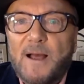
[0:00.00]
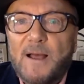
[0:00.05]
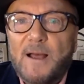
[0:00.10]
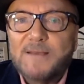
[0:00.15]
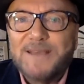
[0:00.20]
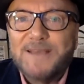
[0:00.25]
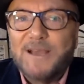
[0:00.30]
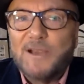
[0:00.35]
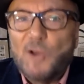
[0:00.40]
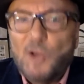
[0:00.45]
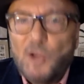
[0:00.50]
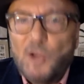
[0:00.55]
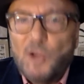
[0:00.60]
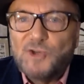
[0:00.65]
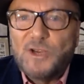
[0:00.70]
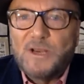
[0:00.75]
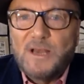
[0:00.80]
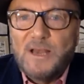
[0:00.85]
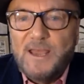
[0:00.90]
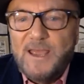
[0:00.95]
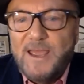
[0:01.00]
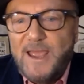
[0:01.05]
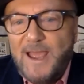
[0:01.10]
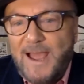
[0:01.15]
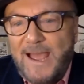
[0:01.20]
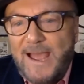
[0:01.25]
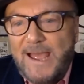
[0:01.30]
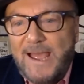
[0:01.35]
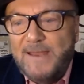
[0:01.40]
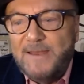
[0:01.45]
psychologically
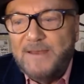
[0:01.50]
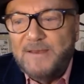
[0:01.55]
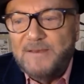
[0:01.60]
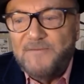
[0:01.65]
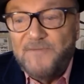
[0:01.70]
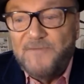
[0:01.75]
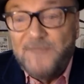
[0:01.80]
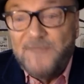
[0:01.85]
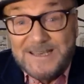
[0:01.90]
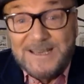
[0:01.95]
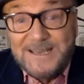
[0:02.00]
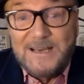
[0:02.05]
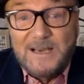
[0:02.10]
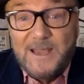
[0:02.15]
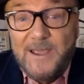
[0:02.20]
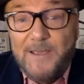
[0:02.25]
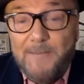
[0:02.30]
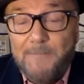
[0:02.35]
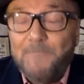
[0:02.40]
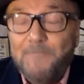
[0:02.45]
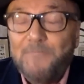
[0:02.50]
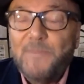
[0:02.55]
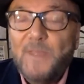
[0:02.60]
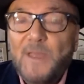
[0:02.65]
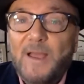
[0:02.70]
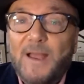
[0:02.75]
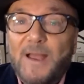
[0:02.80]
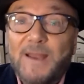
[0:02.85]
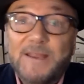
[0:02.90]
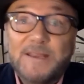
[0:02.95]
and physically,
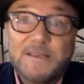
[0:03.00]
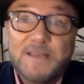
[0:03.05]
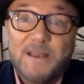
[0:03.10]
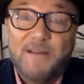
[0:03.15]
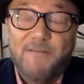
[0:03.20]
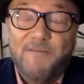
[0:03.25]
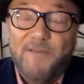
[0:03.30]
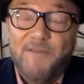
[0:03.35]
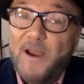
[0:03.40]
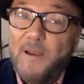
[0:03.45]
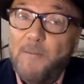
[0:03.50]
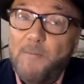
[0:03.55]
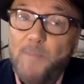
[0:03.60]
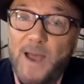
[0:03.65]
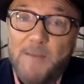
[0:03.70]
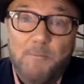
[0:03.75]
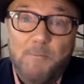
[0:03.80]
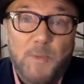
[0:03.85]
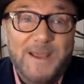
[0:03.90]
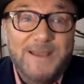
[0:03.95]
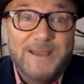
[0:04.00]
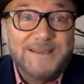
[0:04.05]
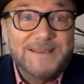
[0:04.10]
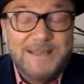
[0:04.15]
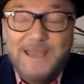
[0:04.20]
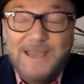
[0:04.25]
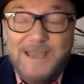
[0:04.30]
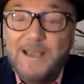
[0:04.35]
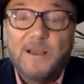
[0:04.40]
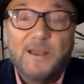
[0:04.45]
and he's in a very bad place
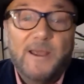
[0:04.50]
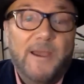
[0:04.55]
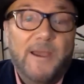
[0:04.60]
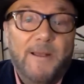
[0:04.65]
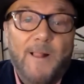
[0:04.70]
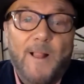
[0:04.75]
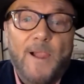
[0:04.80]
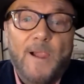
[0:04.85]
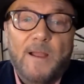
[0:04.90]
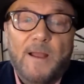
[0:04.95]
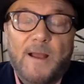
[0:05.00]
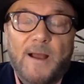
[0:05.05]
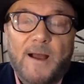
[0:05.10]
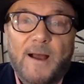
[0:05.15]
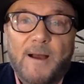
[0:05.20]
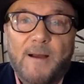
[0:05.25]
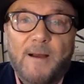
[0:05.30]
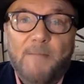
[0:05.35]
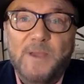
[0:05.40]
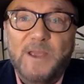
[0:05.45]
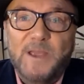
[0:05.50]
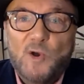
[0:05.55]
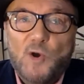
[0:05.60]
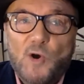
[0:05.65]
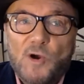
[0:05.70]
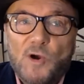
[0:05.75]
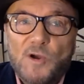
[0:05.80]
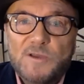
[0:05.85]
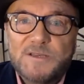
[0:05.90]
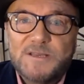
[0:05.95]
legally
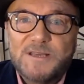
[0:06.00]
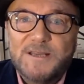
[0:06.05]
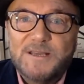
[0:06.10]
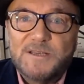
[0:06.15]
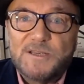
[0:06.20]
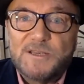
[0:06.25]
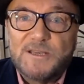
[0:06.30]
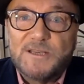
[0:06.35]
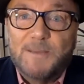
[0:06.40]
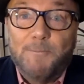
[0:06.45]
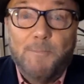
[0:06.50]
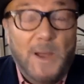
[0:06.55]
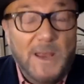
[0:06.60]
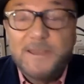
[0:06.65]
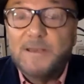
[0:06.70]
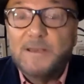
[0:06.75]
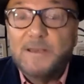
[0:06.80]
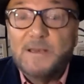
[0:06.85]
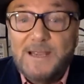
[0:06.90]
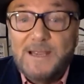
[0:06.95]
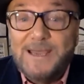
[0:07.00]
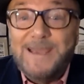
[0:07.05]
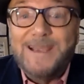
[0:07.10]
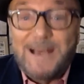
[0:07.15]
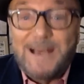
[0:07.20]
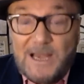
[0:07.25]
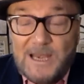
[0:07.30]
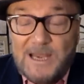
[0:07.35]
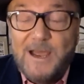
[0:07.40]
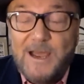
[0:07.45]
because it's abundantly
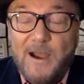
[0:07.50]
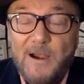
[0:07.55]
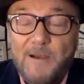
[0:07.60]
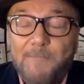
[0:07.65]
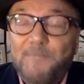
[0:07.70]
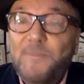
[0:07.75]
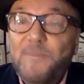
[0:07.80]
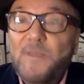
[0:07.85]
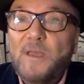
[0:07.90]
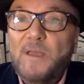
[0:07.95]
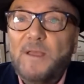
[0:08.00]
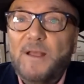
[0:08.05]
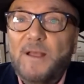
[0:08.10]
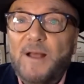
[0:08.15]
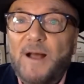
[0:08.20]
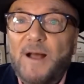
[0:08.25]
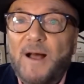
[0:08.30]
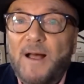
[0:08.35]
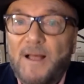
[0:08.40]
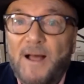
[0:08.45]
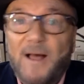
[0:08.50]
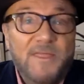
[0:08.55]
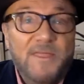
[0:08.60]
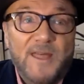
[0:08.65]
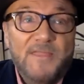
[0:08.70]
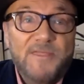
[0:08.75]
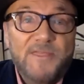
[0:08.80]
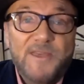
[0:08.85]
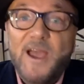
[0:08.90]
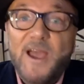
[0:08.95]
clear
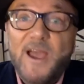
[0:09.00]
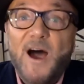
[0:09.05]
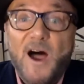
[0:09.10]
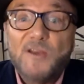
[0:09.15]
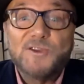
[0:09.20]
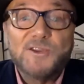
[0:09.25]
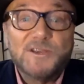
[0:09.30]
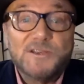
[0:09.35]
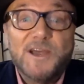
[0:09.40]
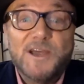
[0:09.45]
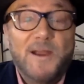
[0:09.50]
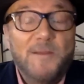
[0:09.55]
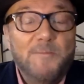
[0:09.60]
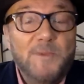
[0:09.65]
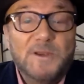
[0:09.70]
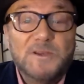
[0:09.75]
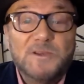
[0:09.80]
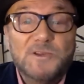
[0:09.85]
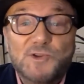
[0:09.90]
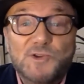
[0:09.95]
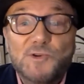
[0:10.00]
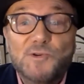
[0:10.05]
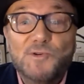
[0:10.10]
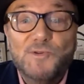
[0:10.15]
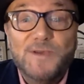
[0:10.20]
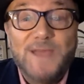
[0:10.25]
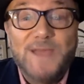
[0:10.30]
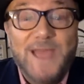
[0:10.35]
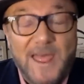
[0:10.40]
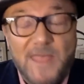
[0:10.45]
that they are determined
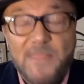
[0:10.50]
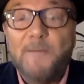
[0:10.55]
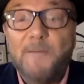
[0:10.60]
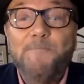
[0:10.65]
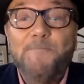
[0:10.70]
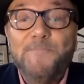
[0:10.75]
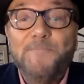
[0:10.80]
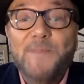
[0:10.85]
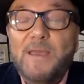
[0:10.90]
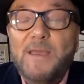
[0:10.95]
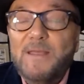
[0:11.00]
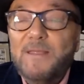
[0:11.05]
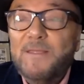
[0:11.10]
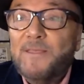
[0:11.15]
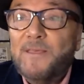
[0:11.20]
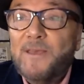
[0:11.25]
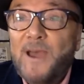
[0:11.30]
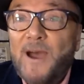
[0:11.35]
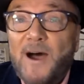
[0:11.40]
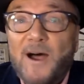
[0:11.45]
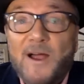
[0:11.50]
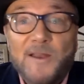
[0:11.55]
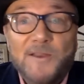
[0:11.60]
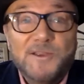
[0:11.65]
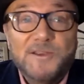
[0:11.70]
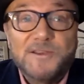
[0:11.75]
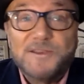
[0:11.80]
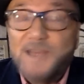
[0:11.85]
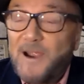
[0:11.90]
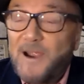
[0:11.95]
to get them. They are
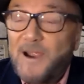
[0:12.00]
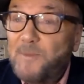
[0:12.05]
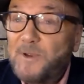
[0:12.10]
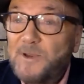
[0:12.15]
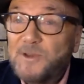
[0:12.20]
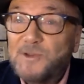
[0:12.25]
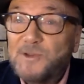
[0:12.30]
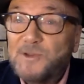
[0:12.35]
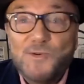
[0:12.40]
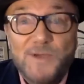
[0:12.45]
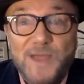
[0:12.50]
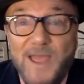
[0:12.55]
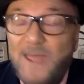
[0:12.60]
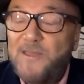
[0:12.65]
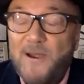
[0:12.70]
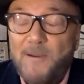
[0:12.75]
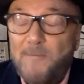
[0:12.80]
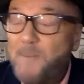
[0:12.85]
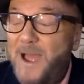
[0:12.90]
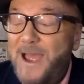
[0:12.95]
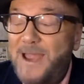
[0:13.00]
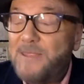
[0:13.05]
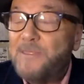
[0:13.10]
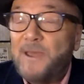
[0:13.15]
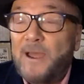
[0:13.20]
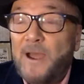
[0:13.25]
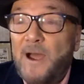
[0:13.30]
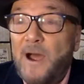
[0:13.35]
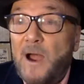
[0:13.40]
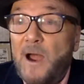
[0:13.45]
determined to get their man.
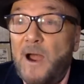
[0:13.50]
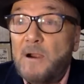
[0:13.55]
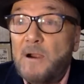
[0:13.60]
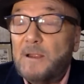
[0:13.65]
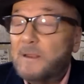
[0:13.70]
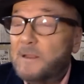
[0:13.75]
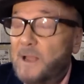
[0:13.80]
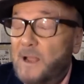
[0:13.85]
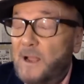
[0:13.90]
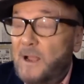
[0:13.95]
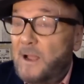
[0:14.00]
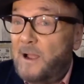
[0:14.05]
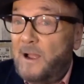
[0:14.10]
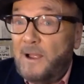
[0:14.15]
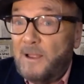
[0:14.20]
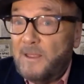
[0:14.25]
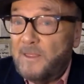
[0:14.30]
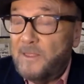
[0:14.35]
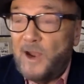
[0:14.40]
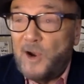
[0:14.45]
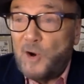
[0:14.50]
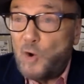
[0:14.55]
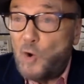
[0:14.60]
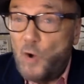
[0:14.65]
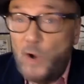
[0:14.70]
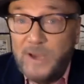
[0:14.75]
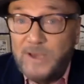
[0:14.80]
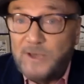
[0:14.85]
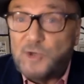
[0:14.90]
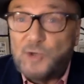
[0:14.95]
They are
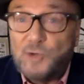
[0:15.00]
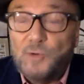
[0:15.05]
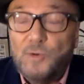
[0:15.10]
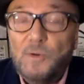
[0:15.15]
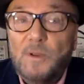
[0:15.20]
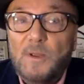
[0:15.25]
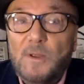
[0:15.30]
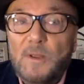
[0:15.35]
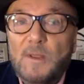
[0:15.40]
going to